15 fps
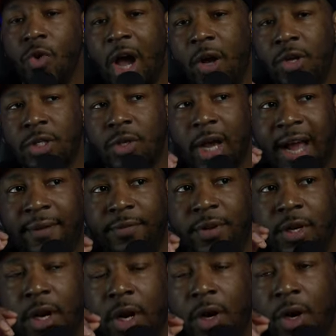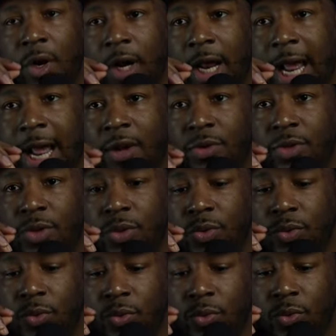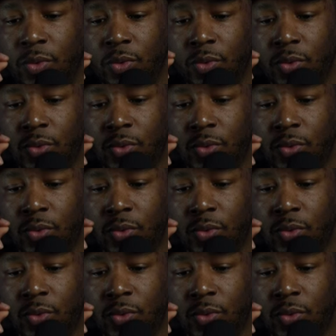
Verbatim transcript: you also have to learn how to